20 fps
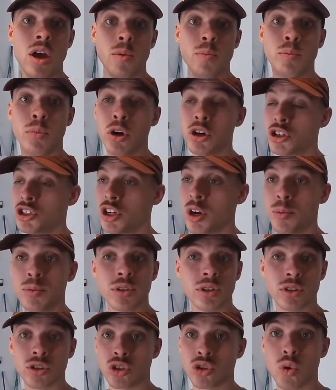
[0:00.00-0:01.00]
Push-ups
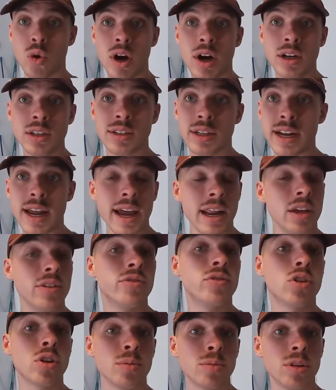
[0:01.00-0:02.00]
and squats and any
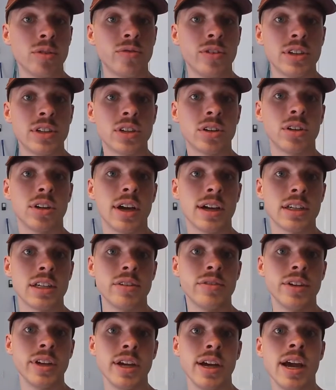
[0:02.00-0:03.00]
form of physical
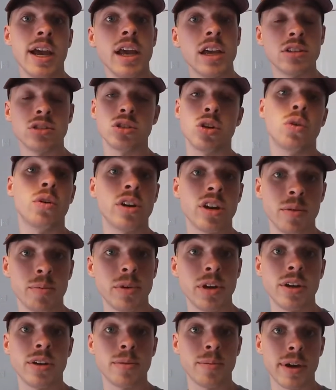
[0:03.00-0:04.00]
activity is going to
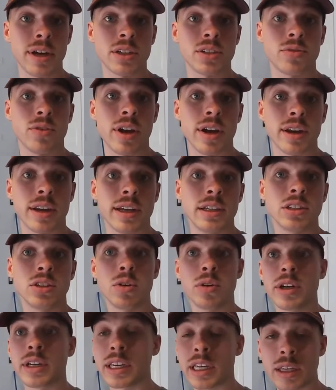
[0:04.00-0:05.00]
be your best friend. It's
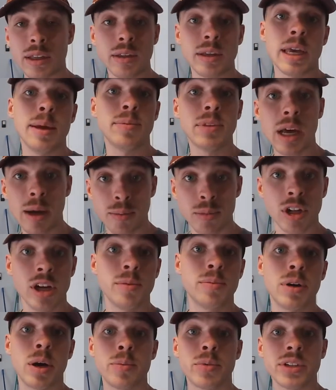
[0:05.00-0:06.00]
going to keep that
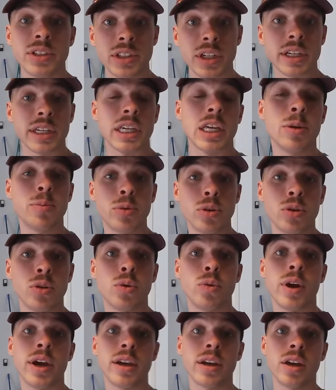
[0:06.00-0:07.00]
blood pumping. It's going to keep you
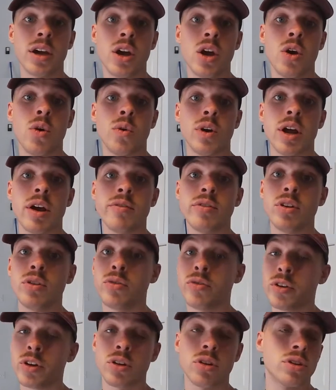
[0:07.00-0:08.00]
awake. Whenever you
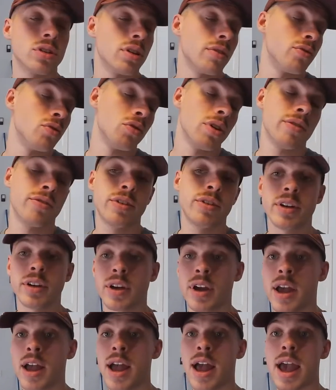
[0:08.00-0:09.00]
feel yourself drifting
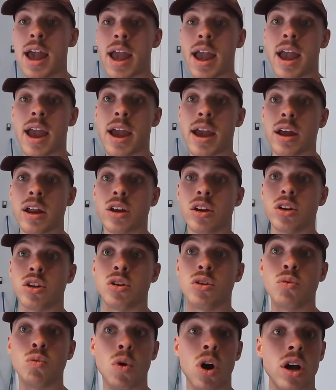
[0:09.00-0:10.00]
and
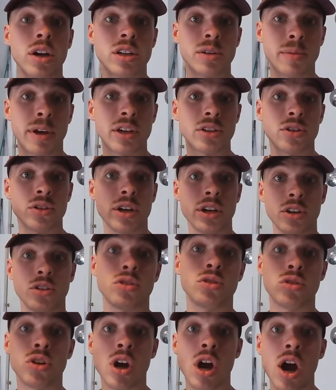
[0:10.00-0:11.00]
you want to make sure that
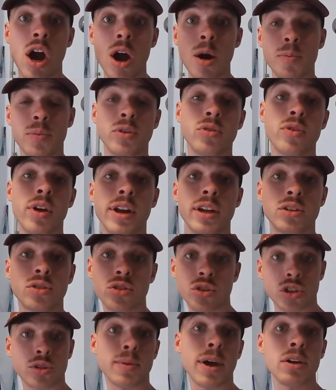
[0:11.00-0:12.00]
you're up and ready so
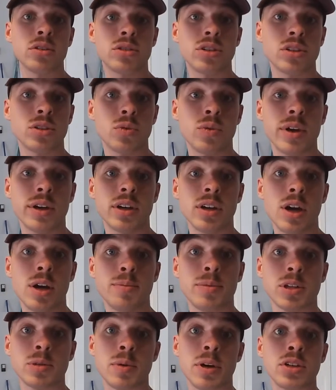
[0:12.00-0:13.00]
your spouse doesn't wake up,
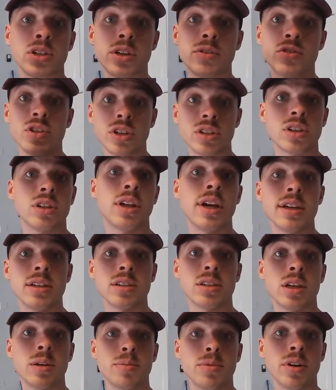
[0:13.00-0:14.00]
especially if she's a light
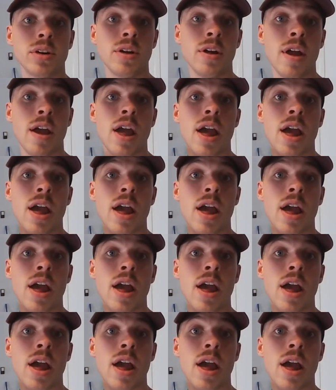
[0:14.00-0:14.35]
sleeper,